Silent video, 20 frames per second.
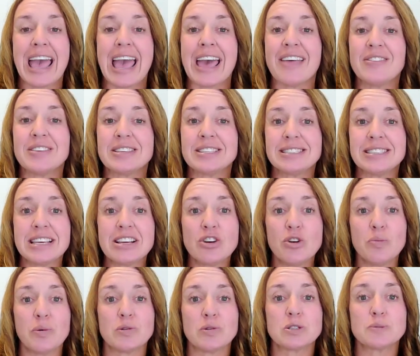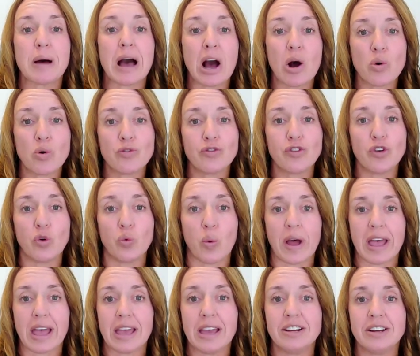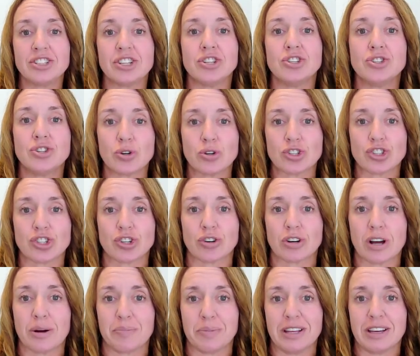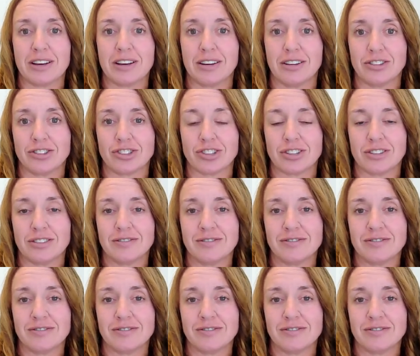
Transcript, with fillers: and the single most powerful way to nurture company culture.